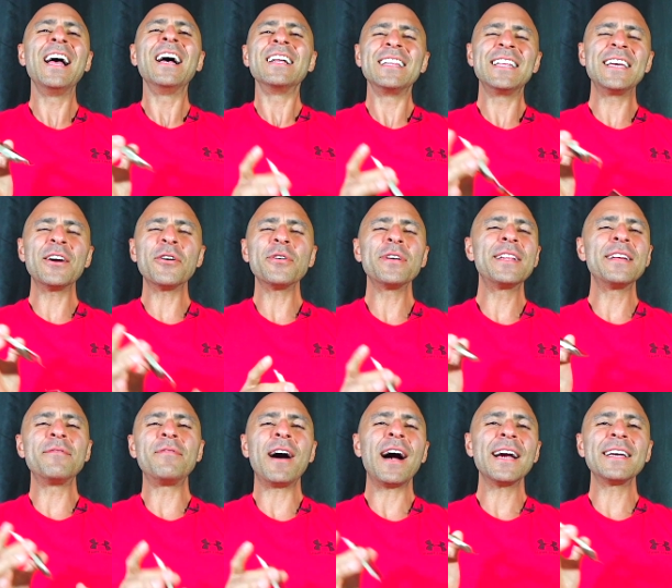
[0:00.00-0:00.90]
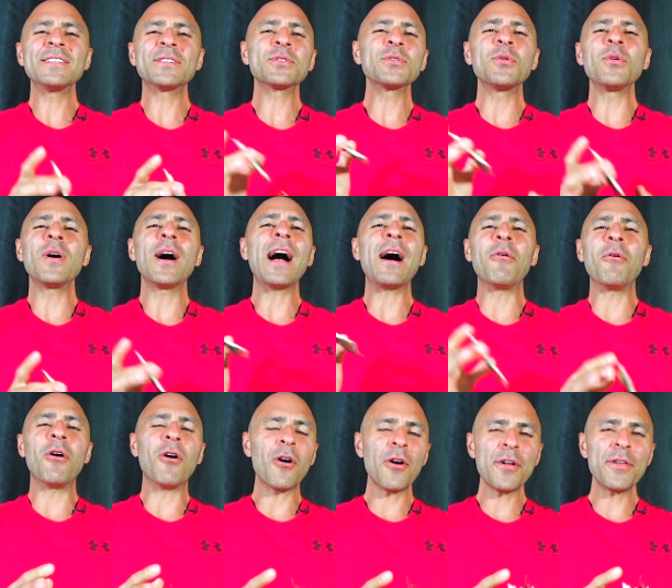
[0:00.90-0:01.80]
Leo, divine soul, how
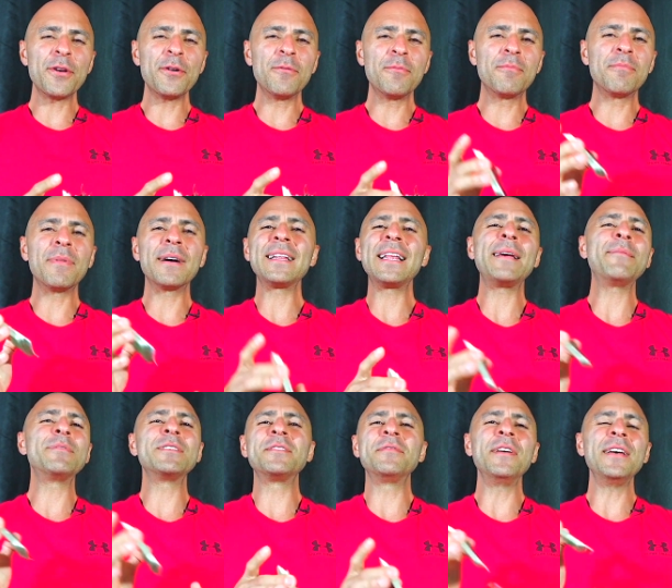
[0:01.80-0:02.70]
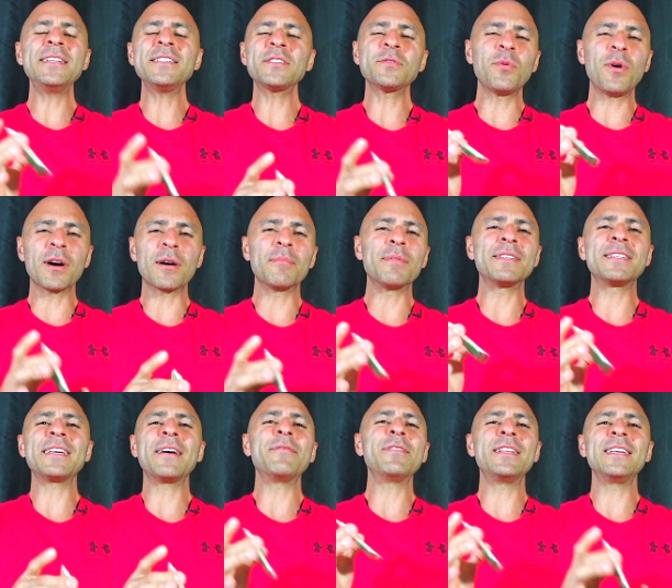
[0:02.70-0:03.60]
are you? My name is Vince. Welcome to
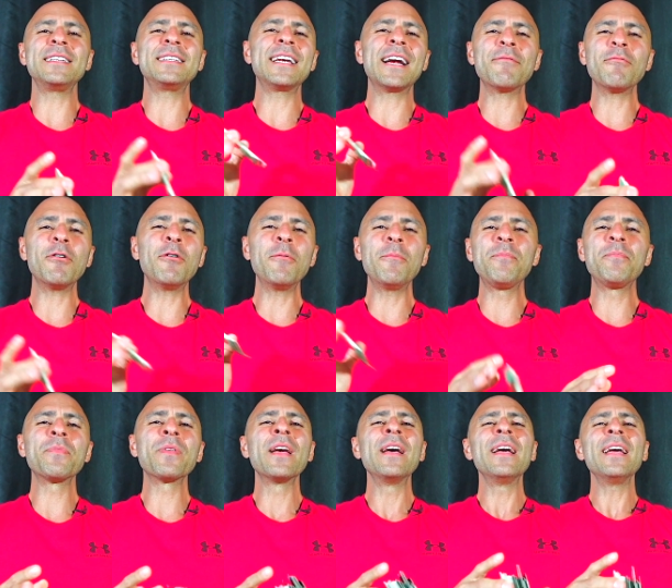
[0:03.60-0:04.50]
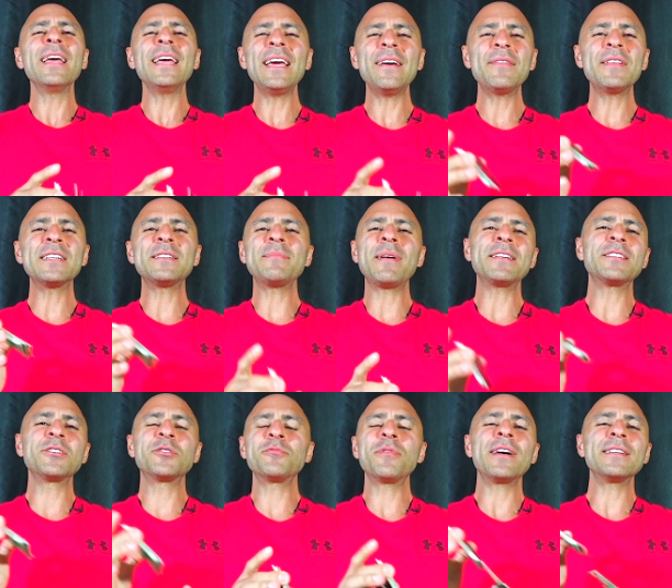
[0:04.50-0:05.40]
7D Tarot. If this
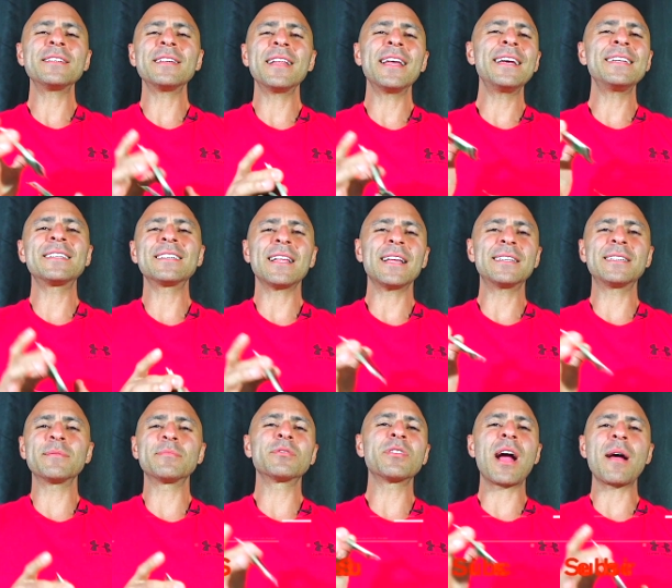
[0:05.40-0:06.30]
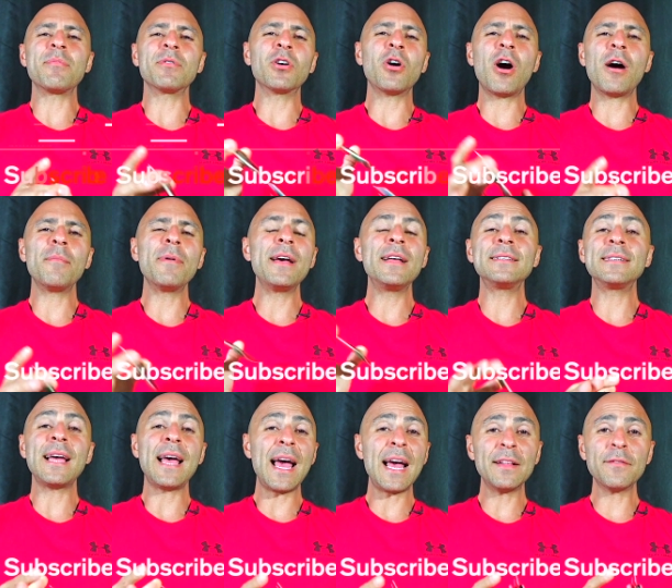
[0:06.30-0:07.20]
message resonates, like, subscribe, and comment.
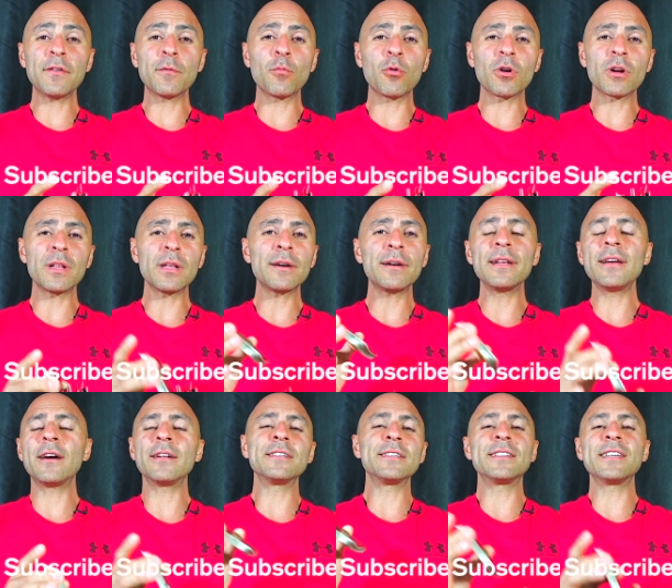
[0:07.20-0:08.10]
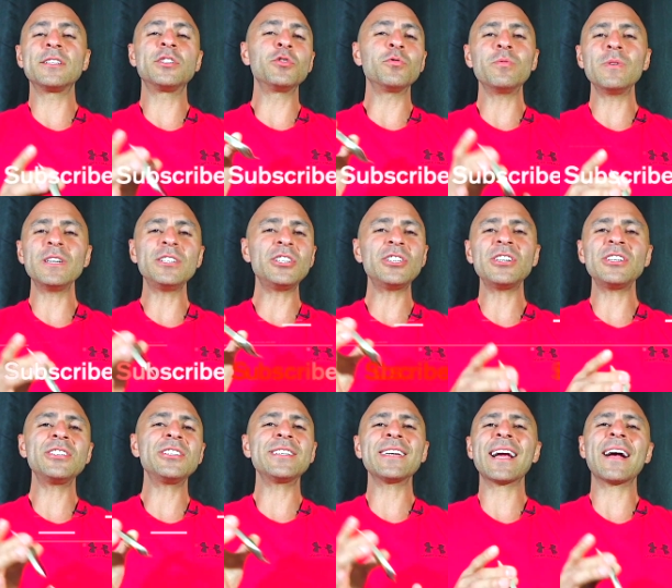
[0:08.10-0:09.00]
And for more clarity on your
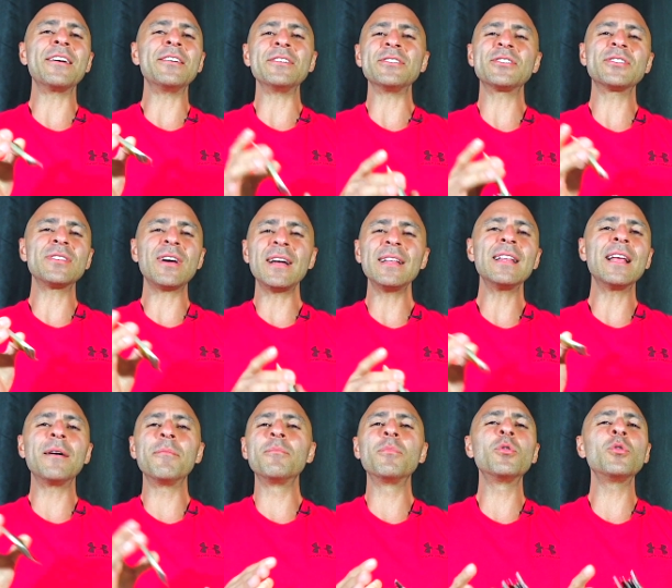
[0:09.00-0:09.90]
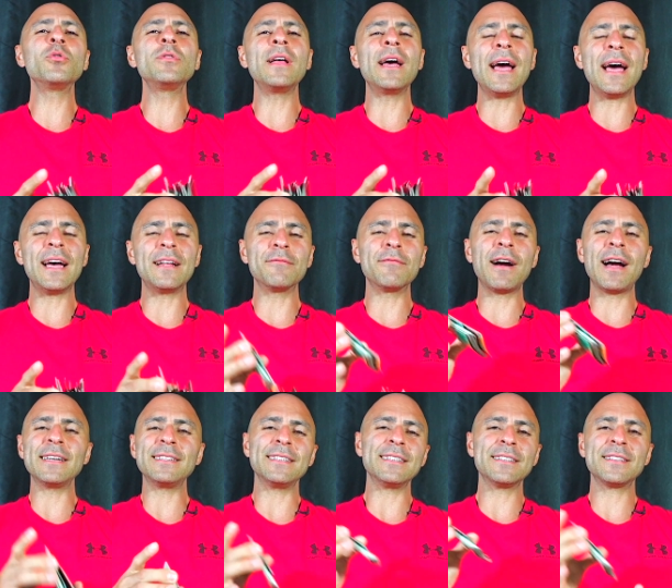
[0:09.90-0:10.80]
situation, check out your sun, moon, and
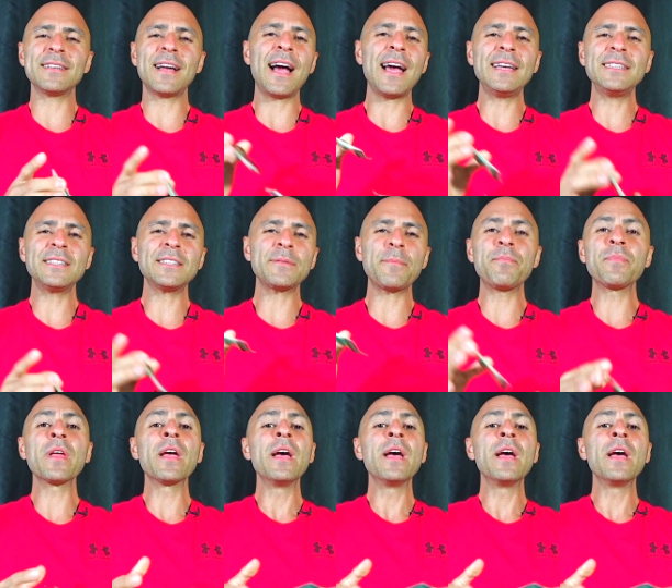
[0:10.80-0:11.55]
rising signs.